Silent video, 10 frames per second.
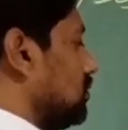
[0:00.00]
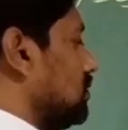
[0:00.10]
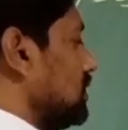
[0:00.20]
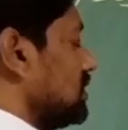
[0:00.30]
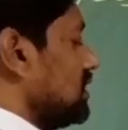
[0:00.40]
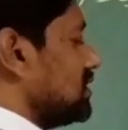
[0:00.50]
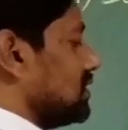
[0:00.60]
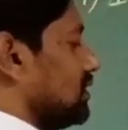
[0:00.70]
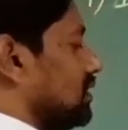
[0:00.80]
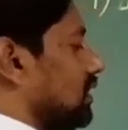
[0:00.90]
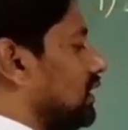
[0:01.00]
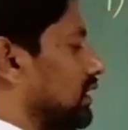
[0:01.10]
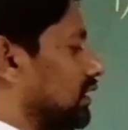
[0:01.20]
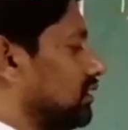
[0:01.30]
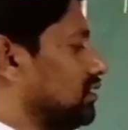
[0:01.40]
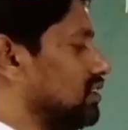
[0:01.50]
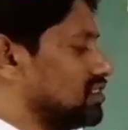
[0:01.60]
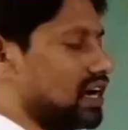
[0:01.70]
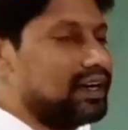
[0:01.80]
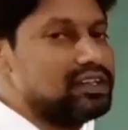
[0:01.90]
this is a
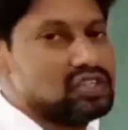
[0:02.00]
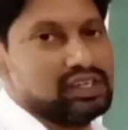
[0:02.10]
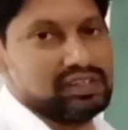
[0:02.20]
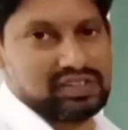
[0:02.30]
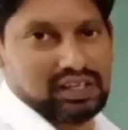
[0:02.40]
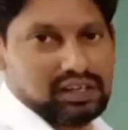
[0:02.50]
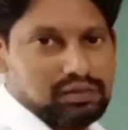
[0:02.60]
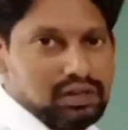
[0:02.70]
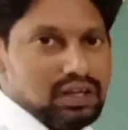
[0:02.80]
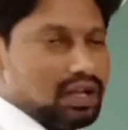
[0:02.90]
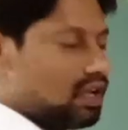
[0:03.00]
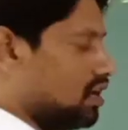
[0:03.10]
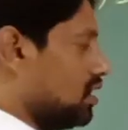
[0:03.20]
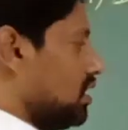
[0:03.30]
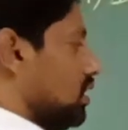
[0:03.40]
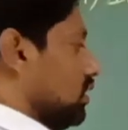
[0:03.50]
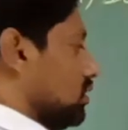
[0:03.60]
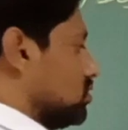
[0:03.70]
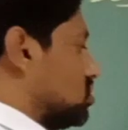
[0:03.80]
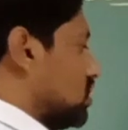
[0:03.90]
desired gene, sir.
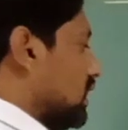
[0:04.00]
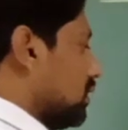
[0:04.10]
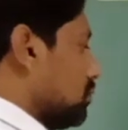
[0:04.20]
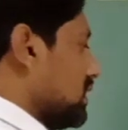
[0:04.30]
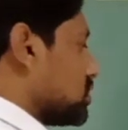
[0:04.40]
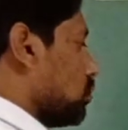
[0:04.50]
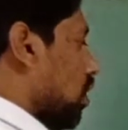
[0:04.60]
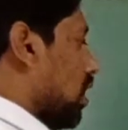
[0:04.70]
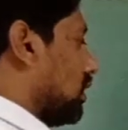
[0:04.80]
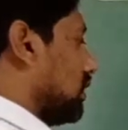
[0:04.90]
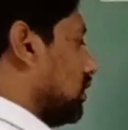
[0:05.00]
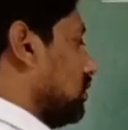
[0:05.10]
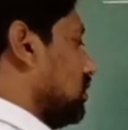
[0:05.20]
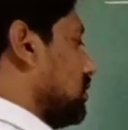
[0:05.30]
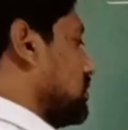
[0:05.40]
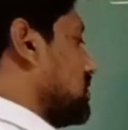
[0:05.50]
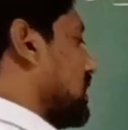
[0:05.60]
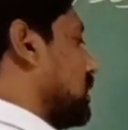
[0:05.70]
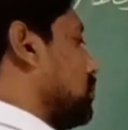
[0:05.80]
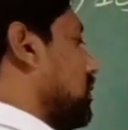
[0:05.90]
Gene means what?
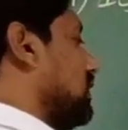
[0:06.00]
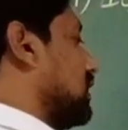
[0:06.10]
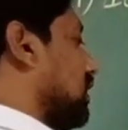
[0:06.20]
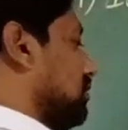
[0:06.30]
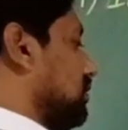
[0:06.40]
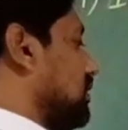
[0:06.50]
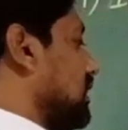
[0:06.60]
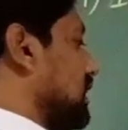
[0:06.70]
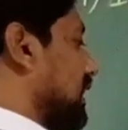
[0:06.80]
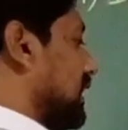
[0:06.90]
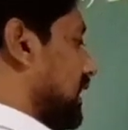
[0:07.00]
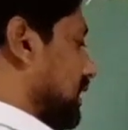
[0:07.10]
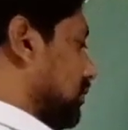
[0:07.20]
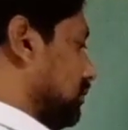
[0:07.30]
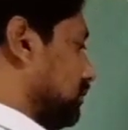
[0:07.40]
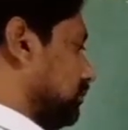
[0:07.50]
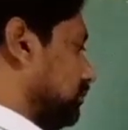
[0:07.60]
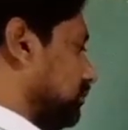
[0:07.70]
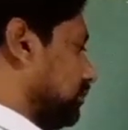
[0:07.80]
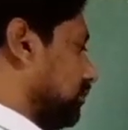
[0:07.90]
Segment of DNA.
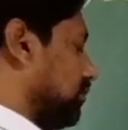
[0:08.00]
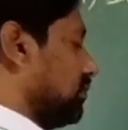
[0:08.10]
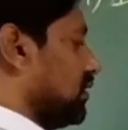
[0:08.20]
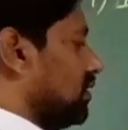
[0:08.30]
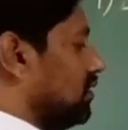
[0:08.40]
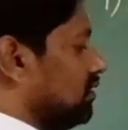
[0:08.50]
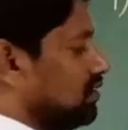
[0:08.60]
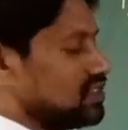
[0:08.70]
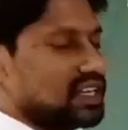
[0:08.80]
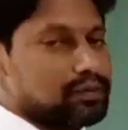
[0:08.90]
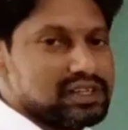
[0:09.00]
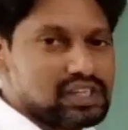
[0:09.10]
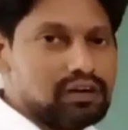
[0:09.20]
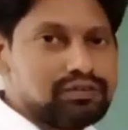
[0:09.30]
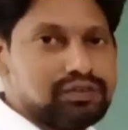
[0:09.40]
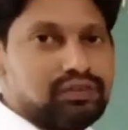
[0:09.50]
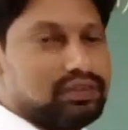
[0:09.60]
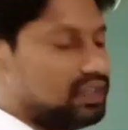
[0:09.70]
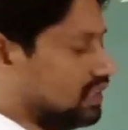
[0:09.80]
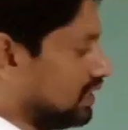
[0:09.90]
Segment of
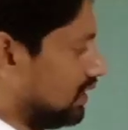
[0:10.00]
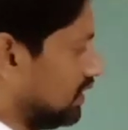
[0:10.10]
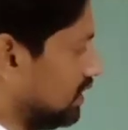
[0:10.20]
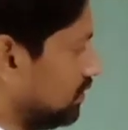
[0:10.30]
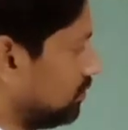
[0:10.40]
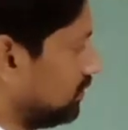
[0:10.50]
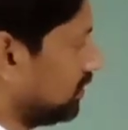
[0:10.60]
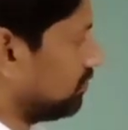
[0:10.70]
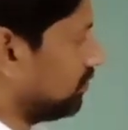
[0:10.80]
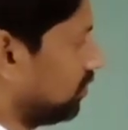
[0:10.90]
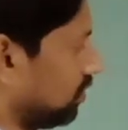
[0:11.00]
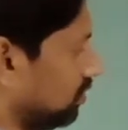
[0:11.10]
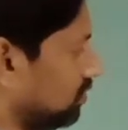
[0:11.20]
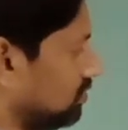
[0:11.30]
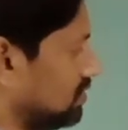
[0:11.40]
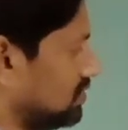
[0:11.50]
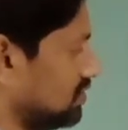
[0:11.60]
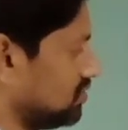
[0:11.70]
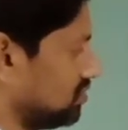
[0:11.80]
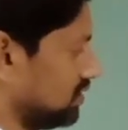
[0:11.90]
DNA. Therefore, this
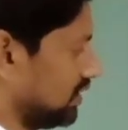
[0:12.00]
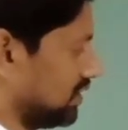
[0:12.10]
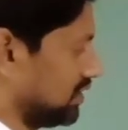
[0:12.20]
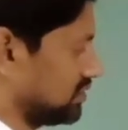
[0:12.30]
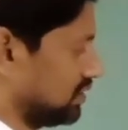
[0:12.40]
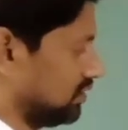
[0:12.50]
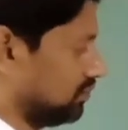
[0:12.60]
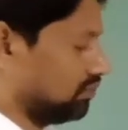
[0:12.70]
is DNA, sir.